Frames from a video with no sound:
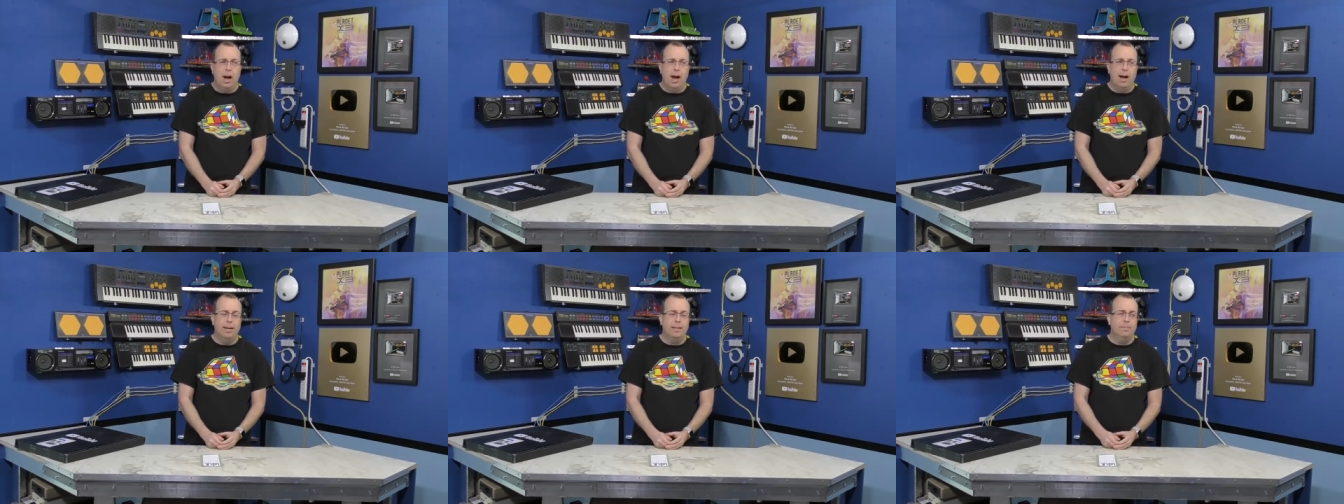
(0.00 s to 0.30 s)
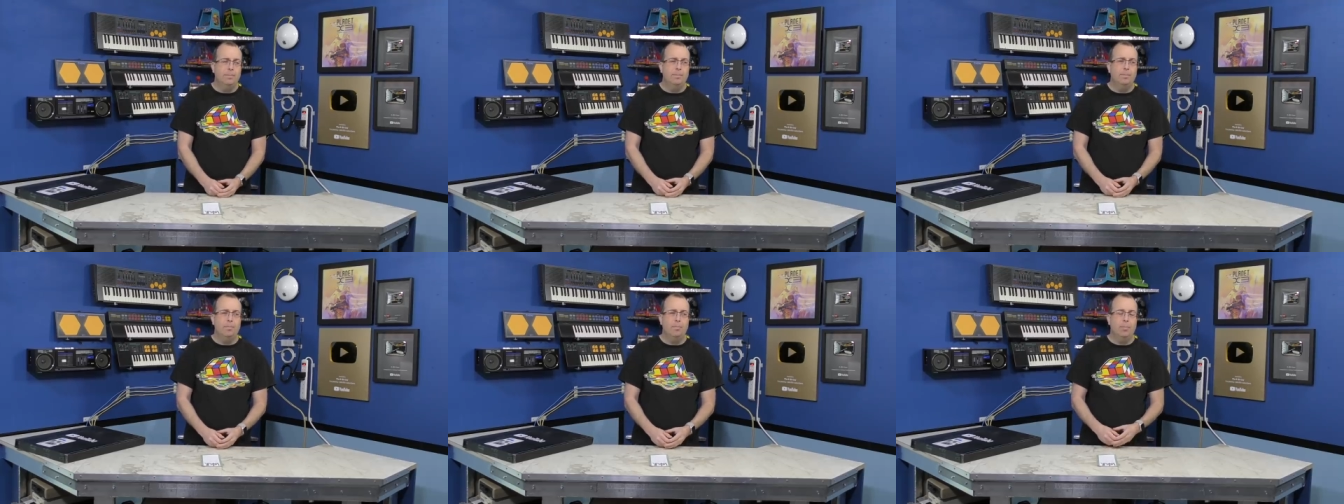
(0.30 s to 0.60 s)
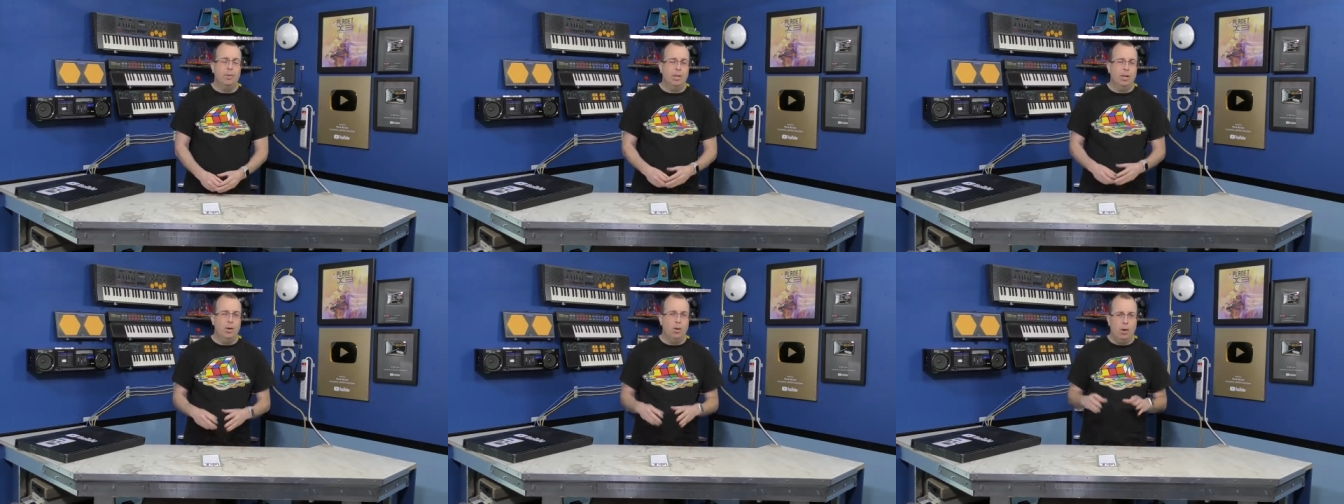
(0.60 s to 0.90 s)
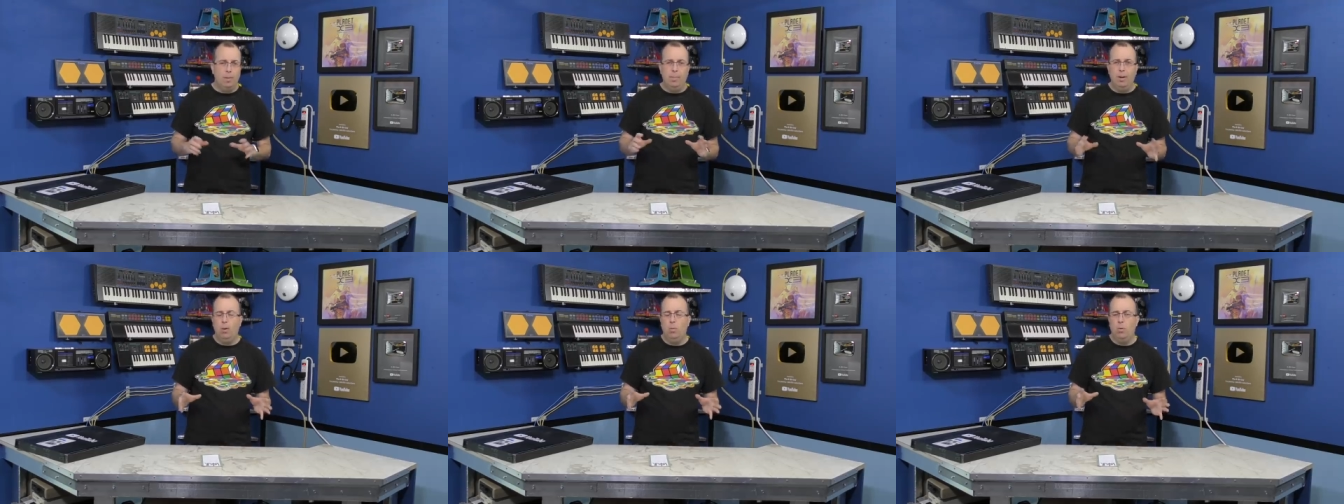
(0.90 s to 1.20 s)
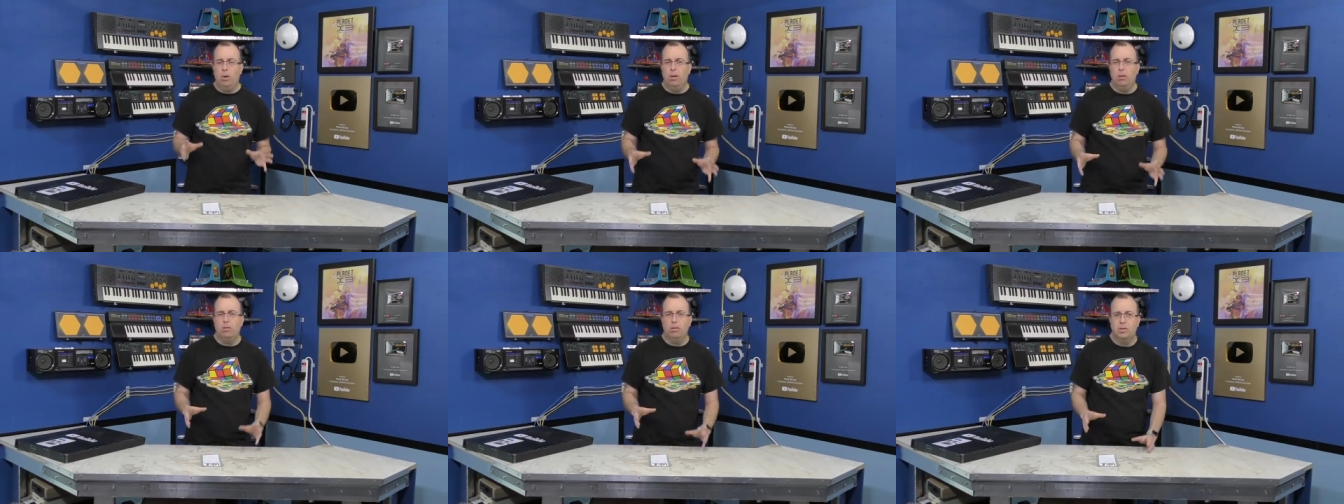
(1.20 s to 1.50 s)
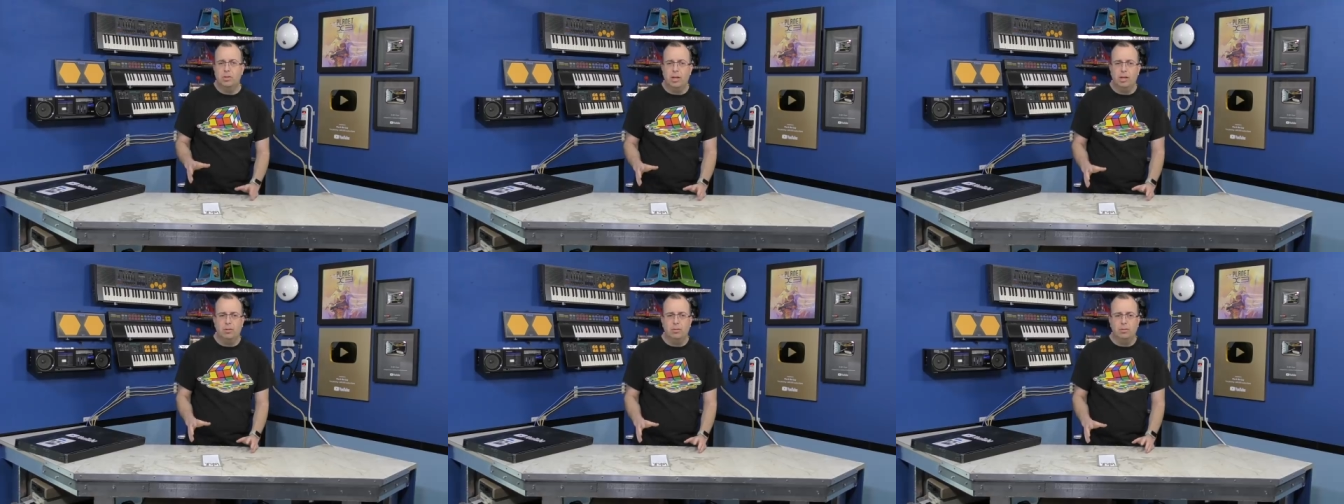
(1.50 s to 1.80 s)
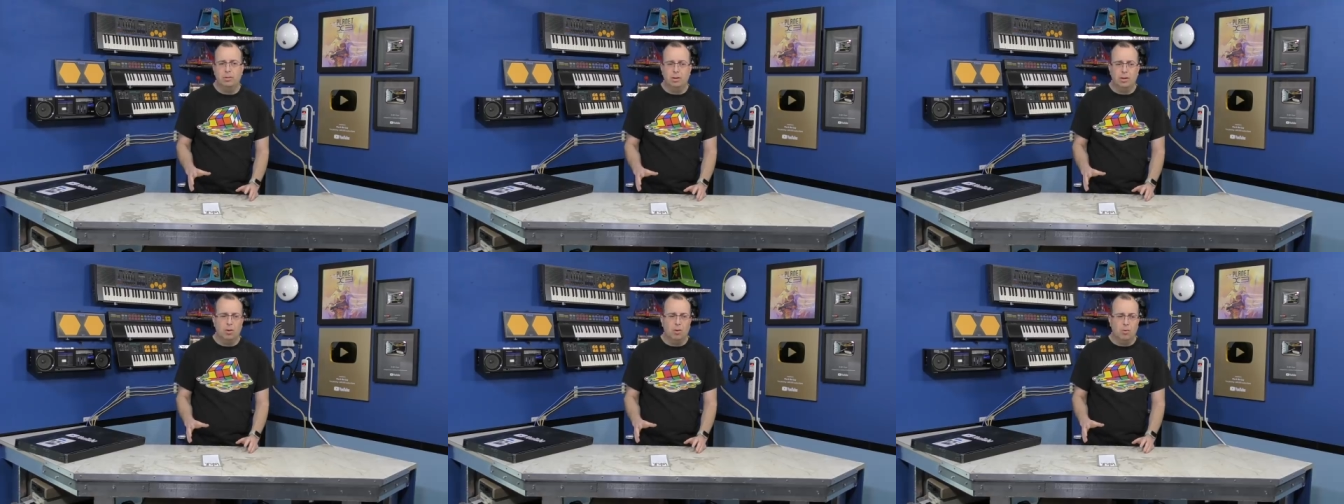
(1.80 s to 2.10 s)
I you know, I'm not one of those
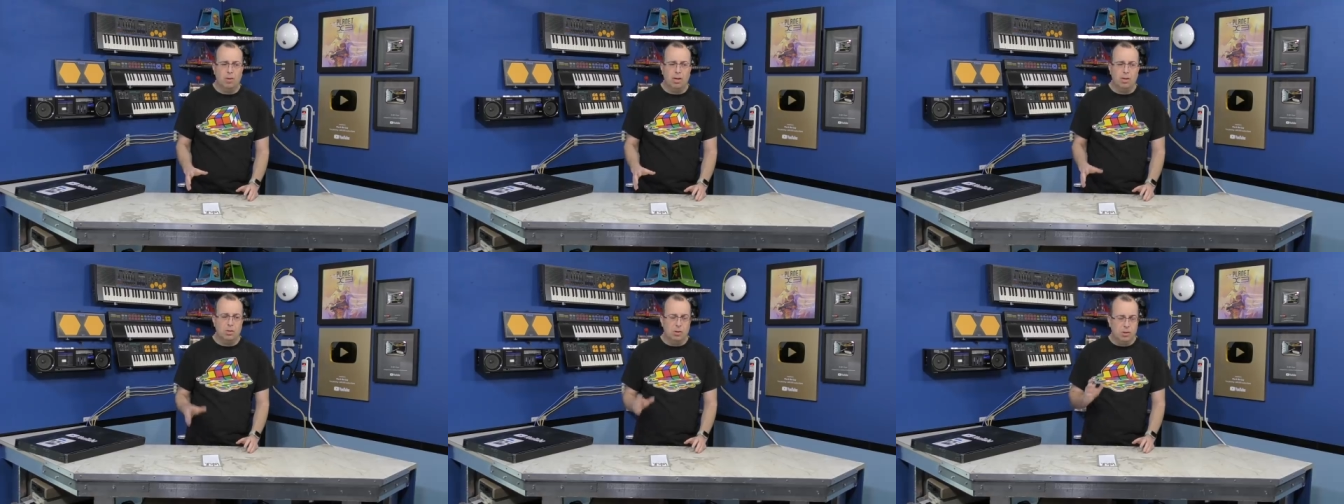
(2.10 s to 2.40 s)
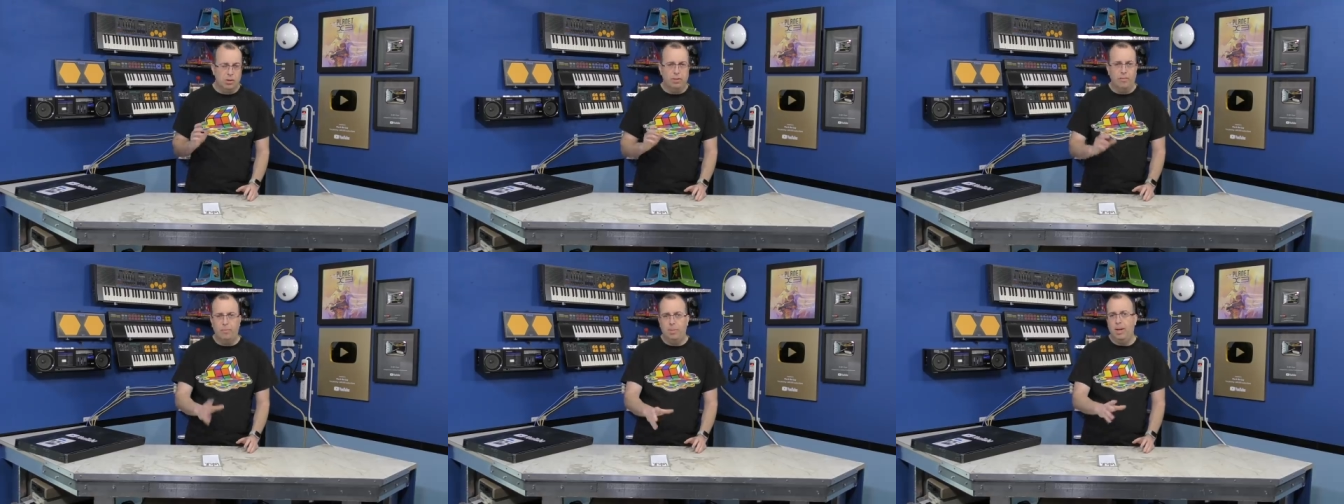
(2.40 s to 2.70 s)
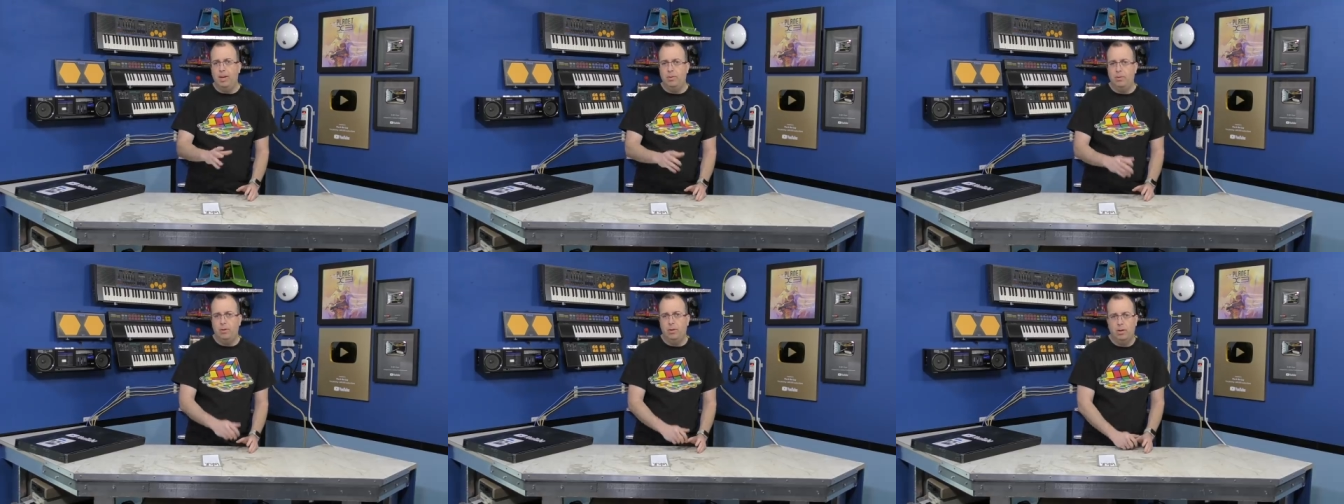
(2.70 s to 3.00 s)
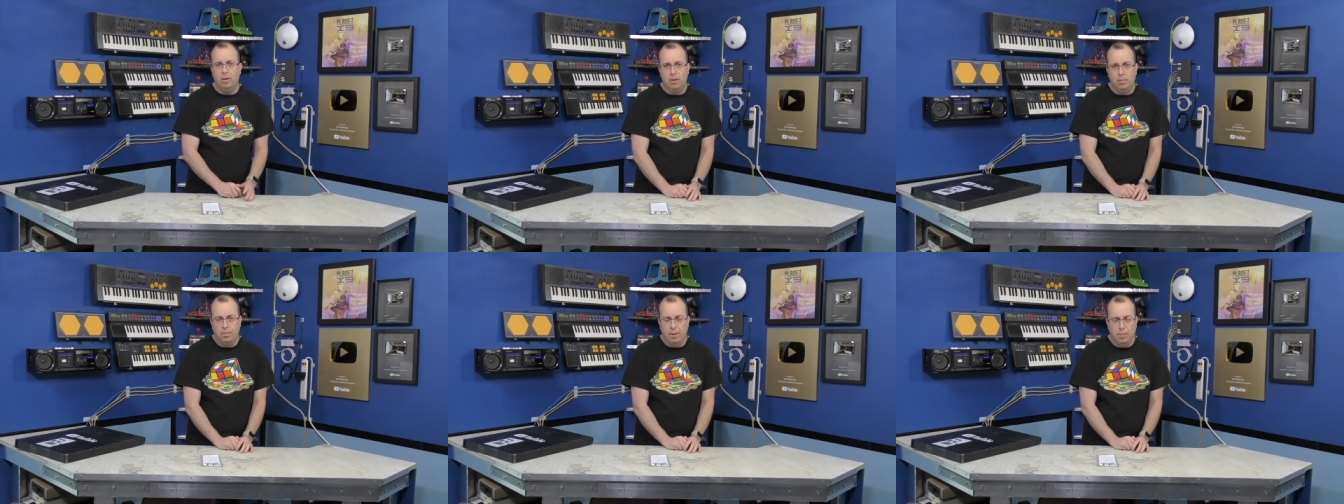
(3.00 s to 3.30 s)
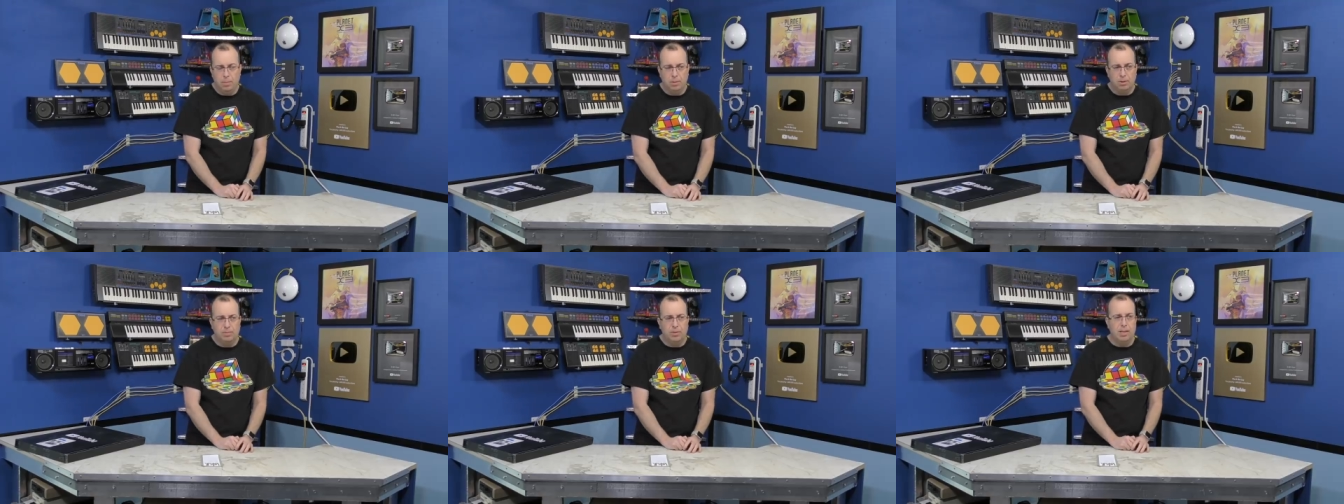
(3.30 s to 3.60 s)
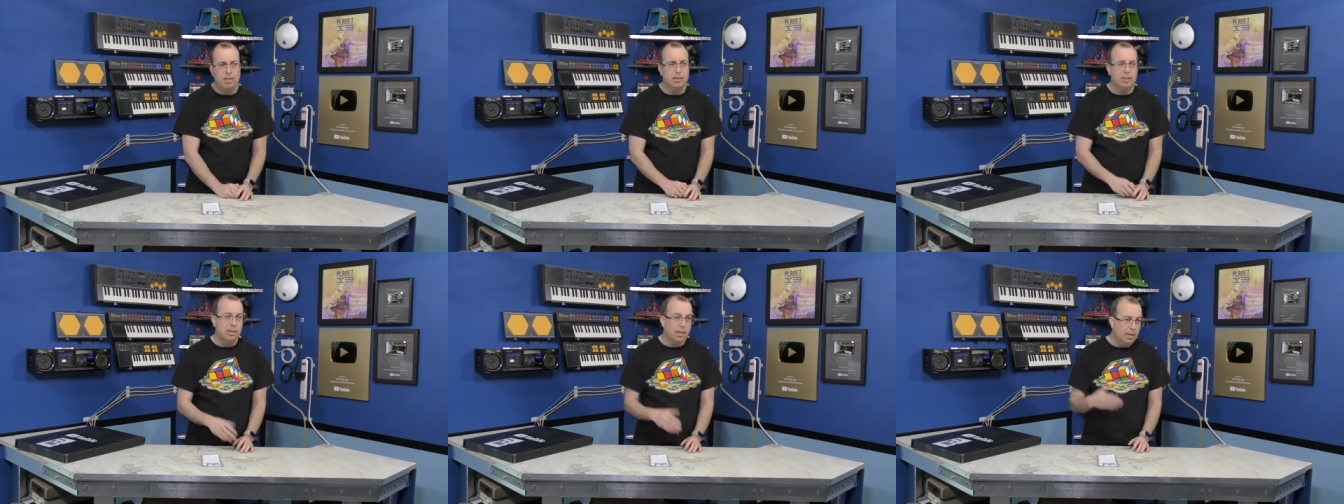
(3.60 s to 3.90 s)
channels that go around and shove Patreon in people's face.